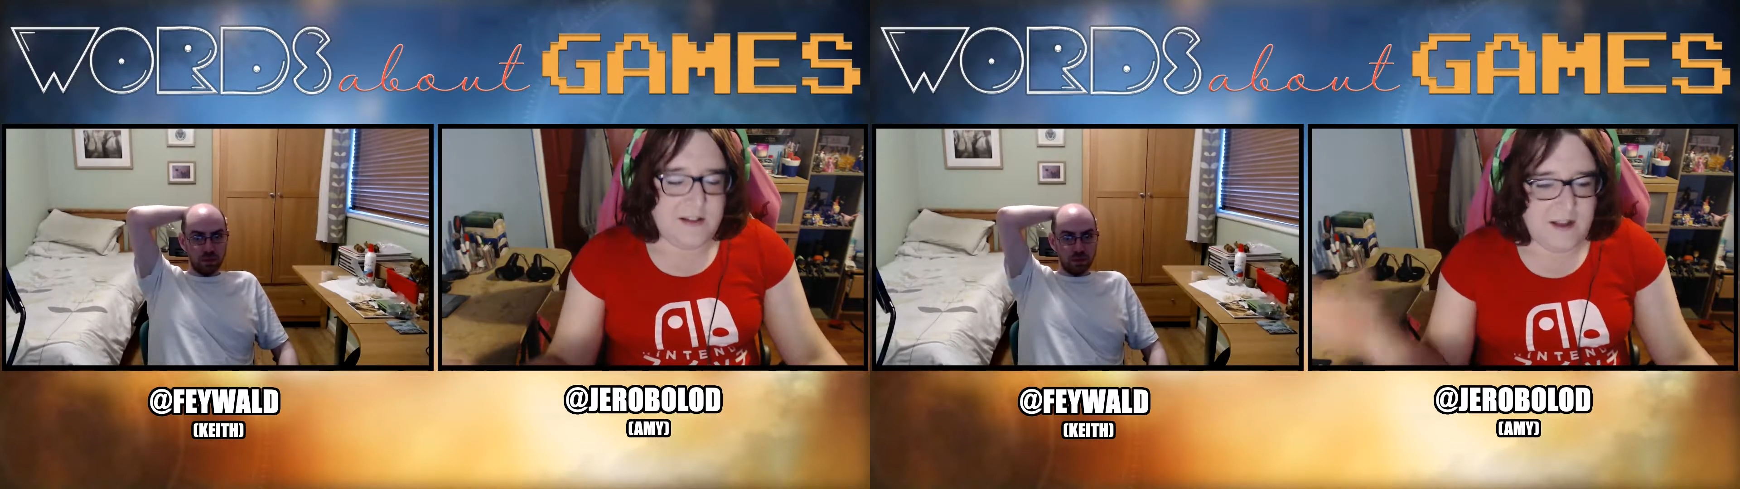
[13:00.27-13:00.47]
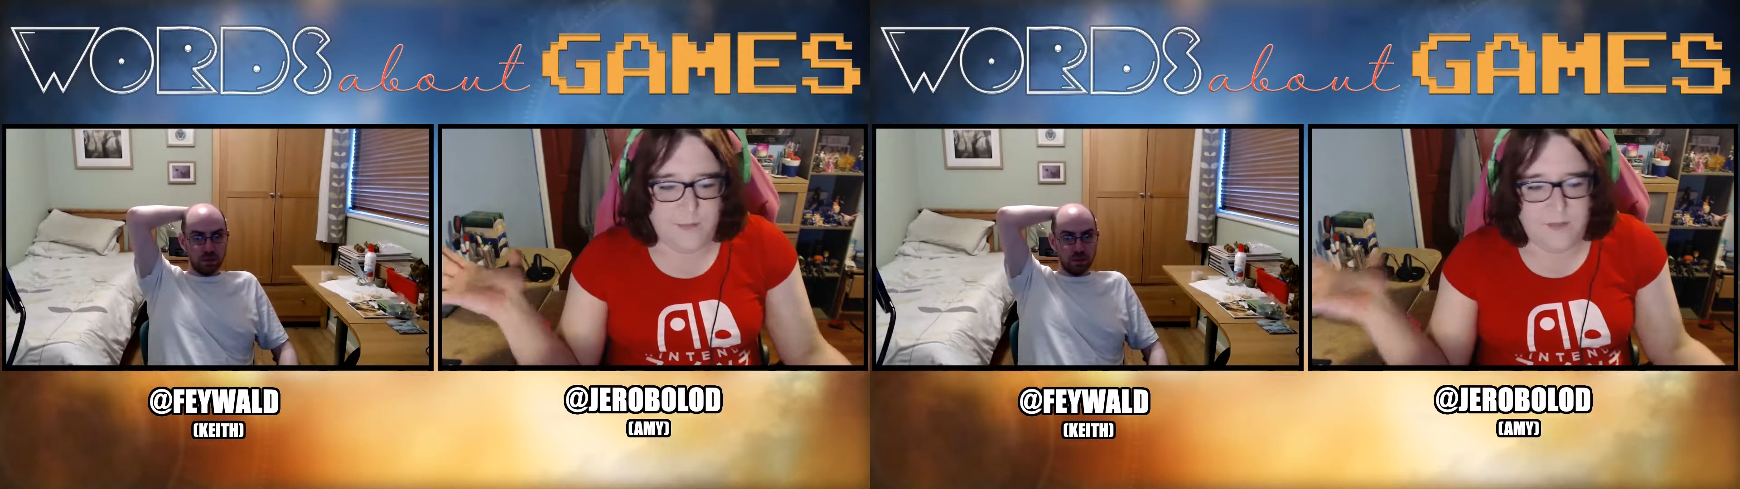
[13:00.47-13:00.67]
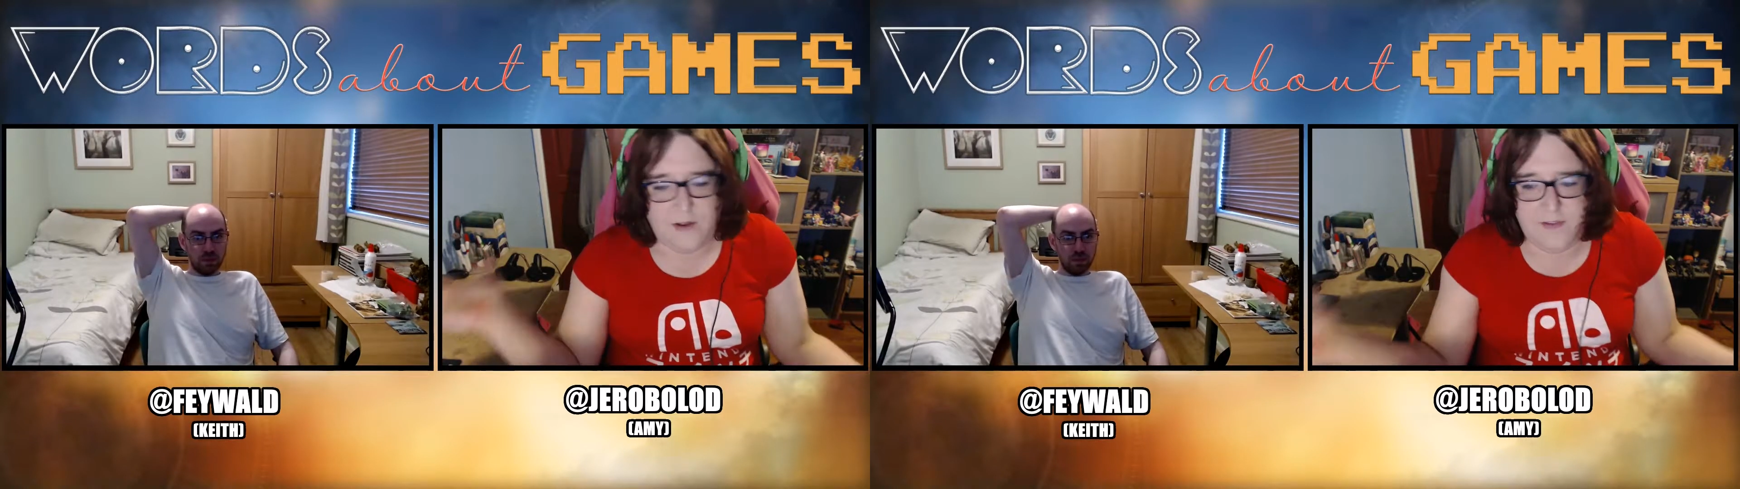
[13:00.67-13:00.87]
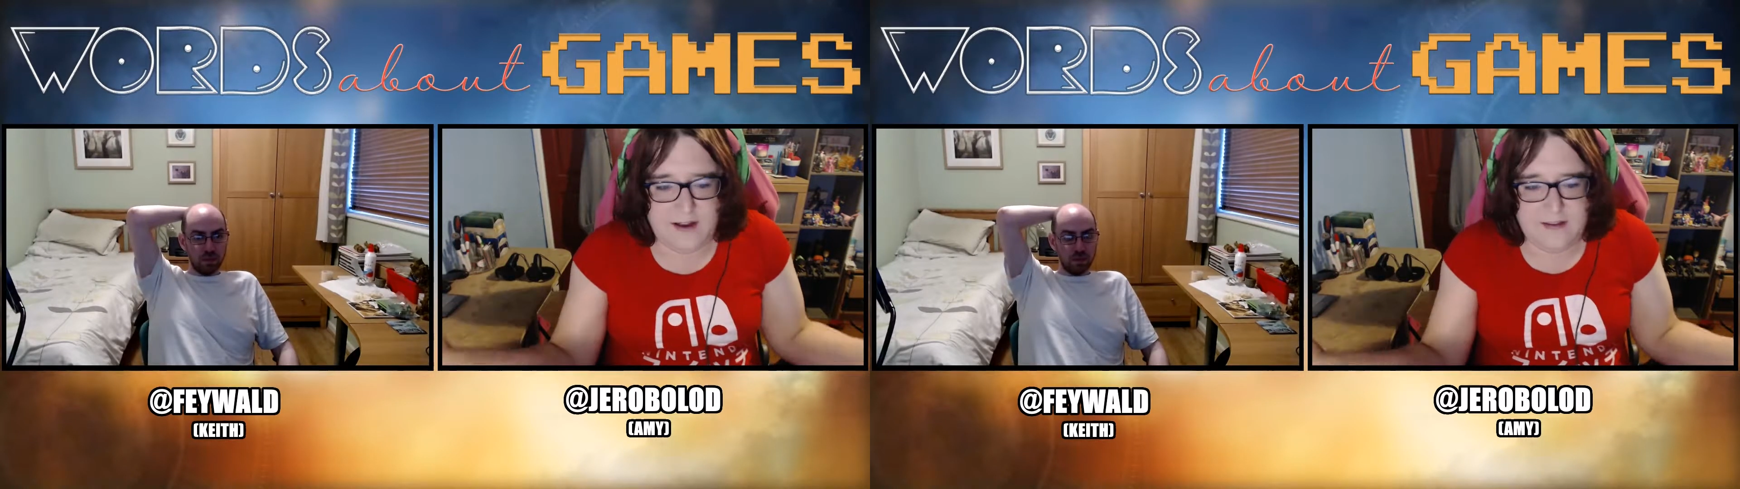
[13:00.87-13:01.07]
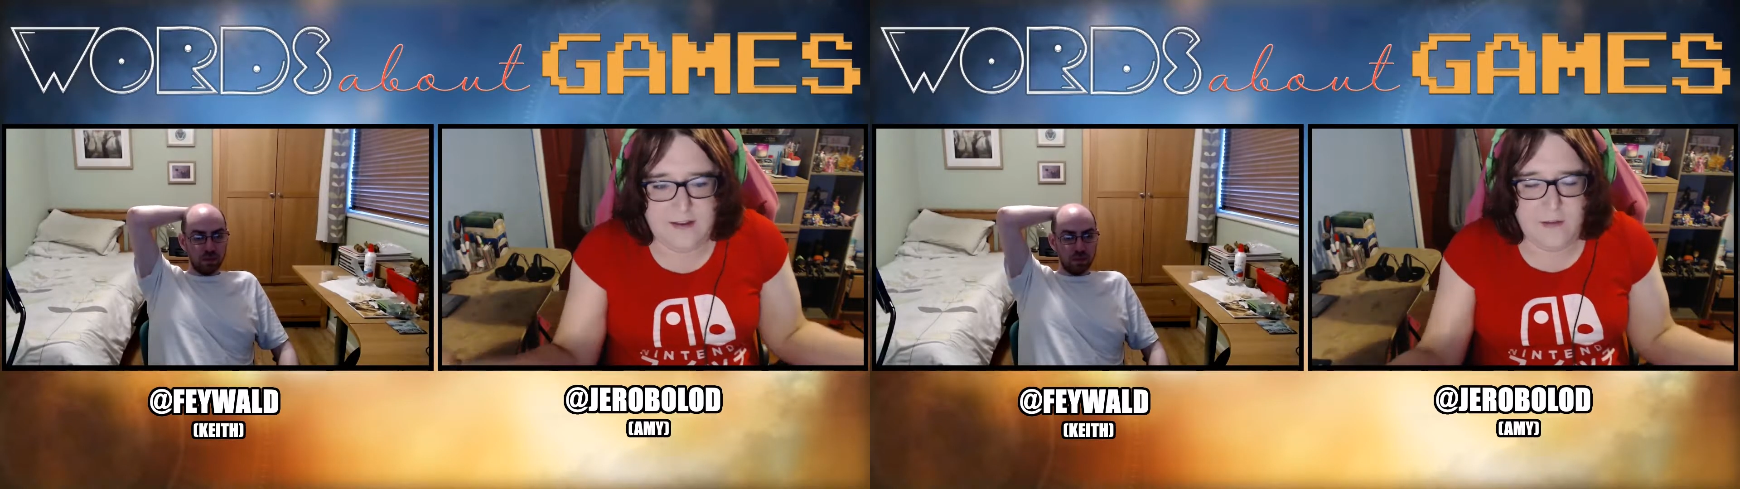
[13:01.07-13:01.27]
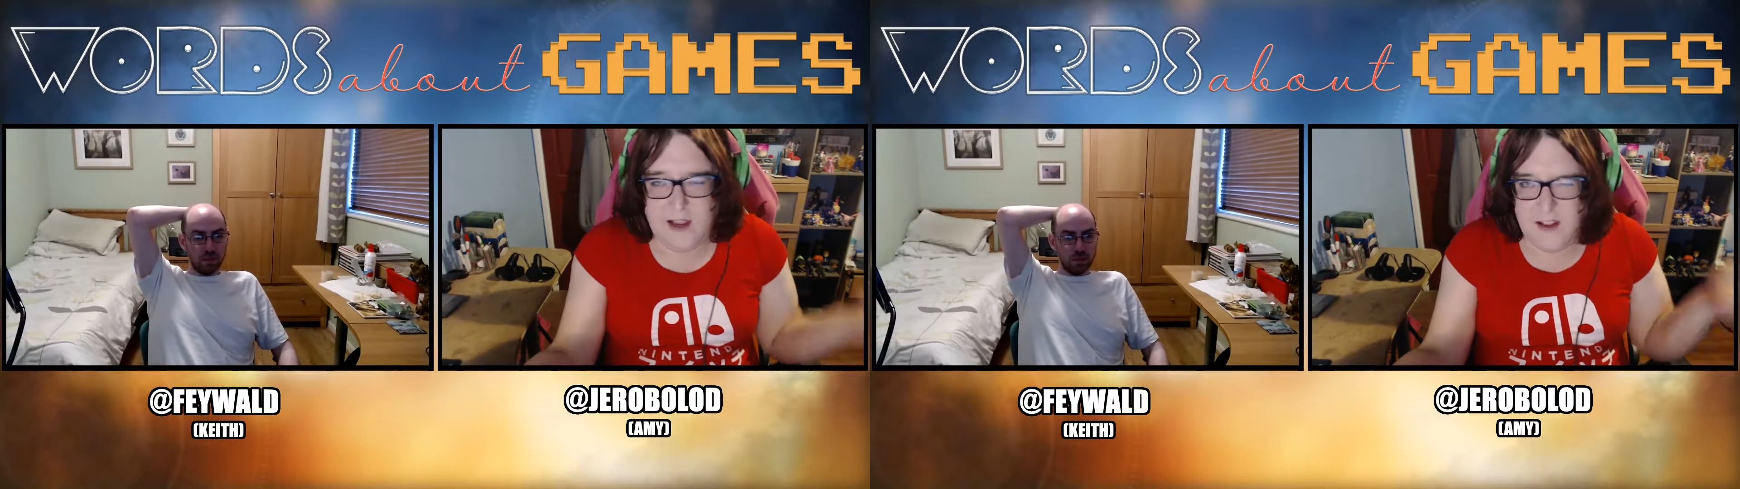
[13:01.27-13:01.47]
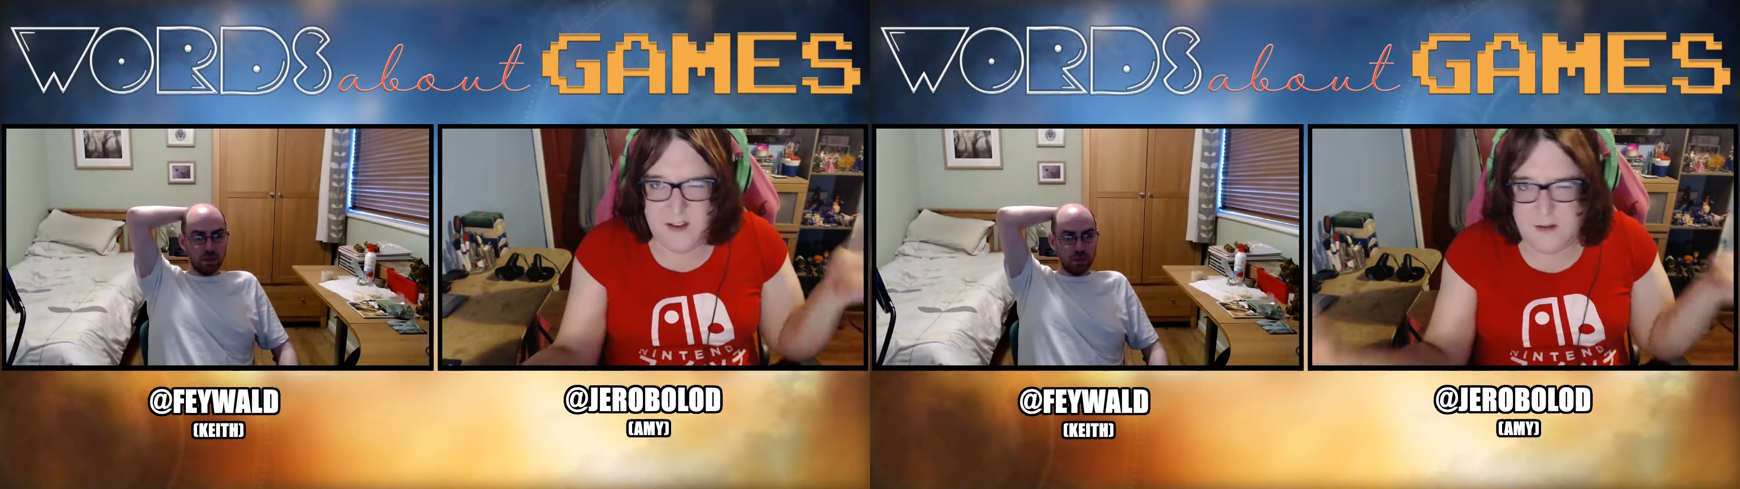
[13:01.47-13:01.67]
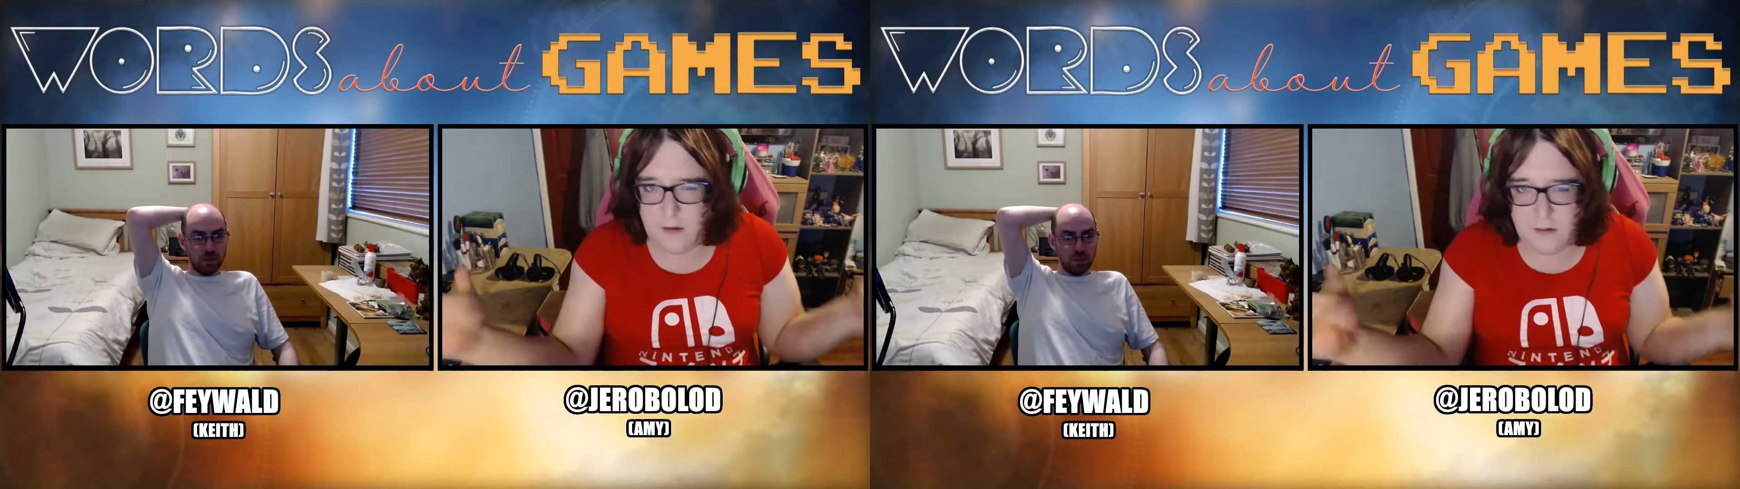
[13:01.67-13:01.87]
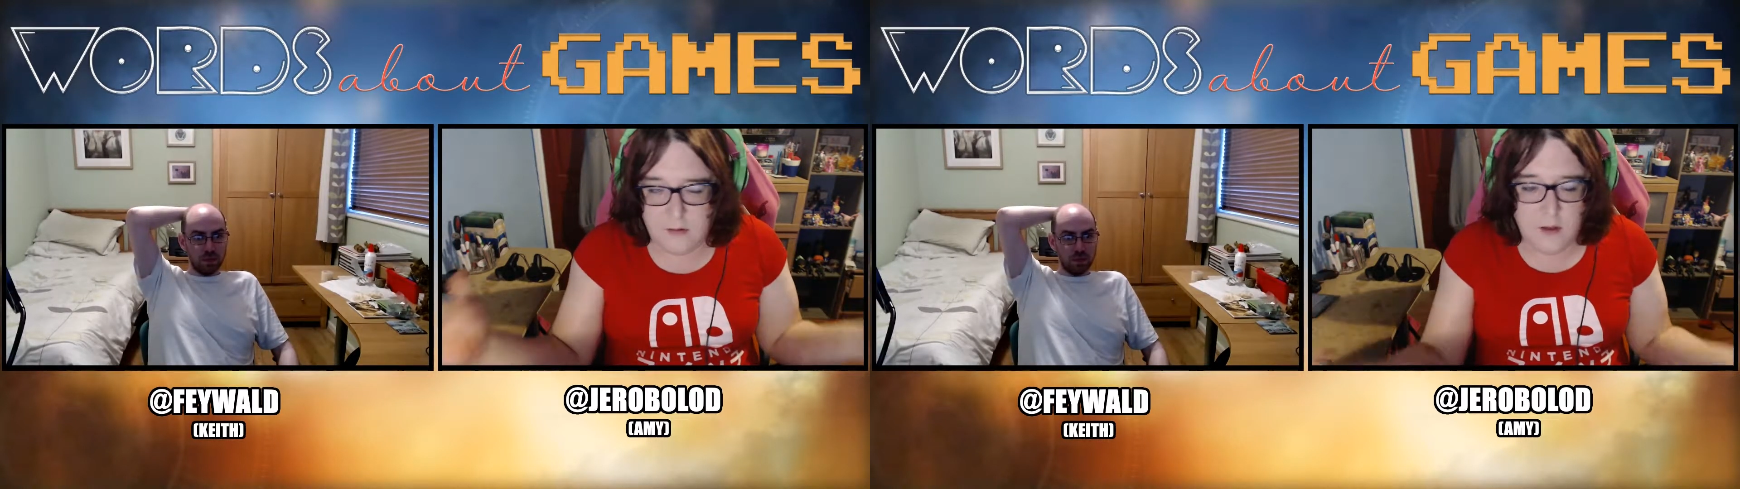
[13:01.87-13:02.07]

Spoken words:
I'm not technically minded, so